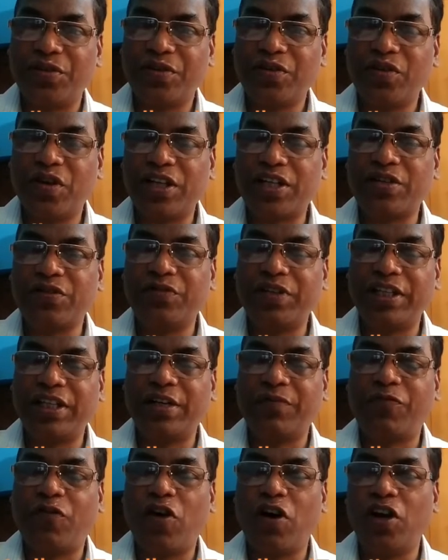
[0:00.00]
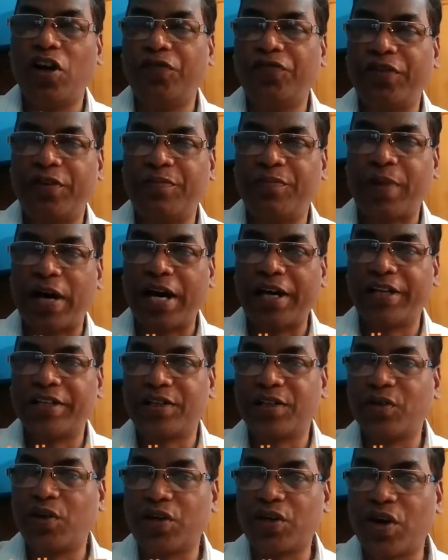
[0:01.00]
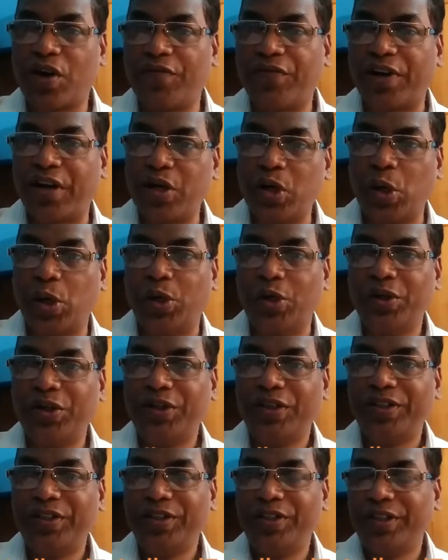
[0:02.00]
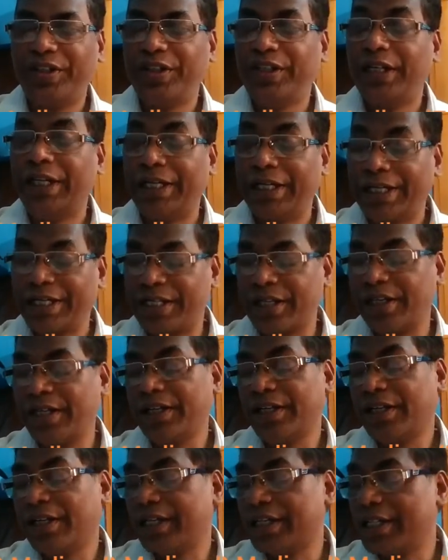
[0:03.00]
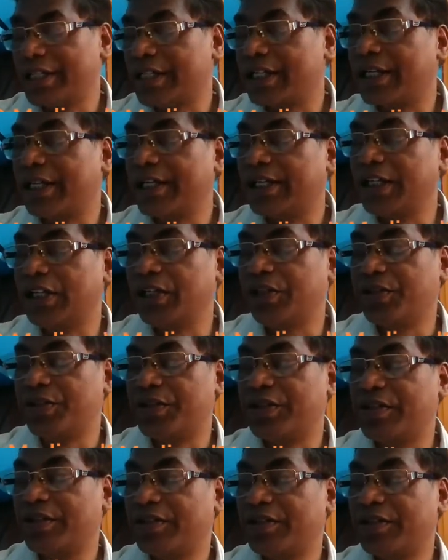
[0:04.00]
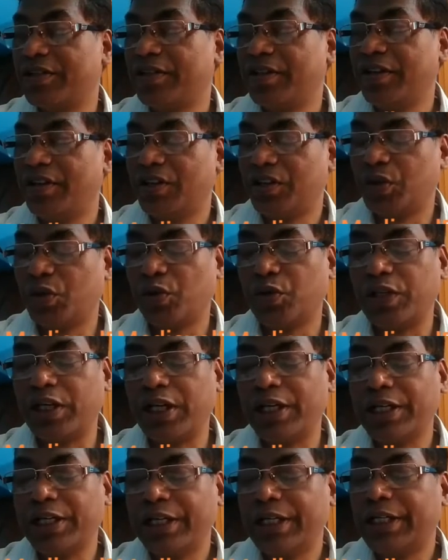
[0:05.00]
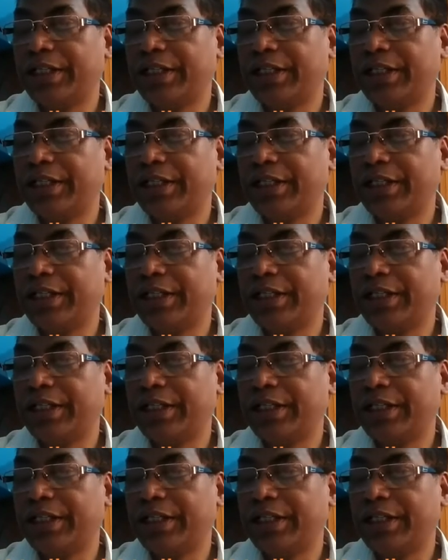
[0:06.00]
Not with the fall of empire it's got over. No, it's continuous through the